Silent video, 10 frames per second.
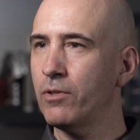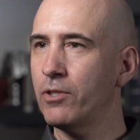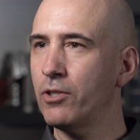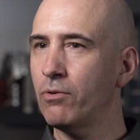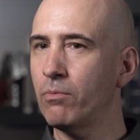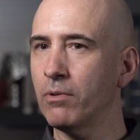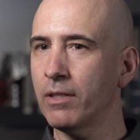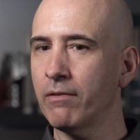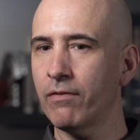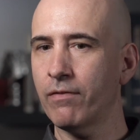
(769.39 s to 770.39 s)
Do you
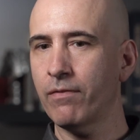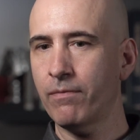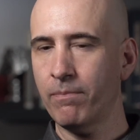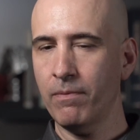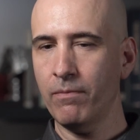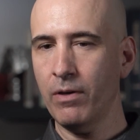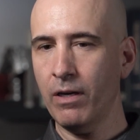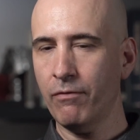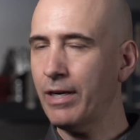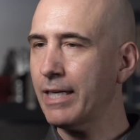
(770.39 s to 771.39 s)
believe
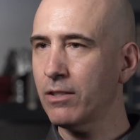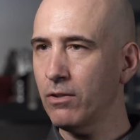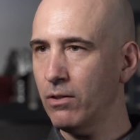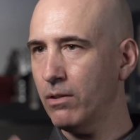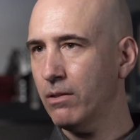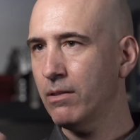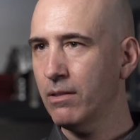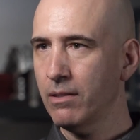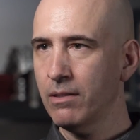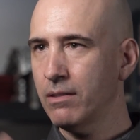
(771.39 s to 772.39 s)
fractal
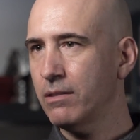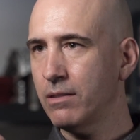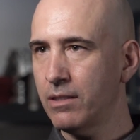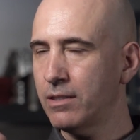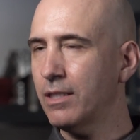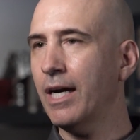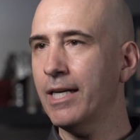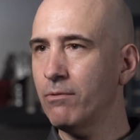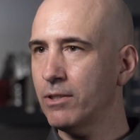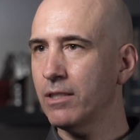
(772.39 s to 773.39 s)

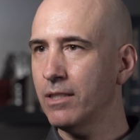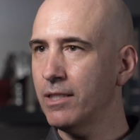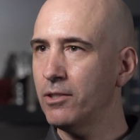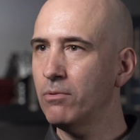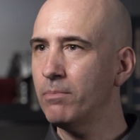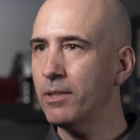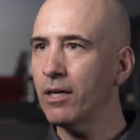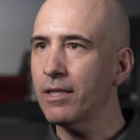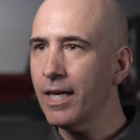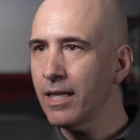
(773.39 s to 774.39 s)
design would continue
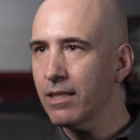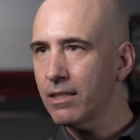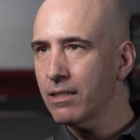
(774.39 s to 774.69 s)
beyond that?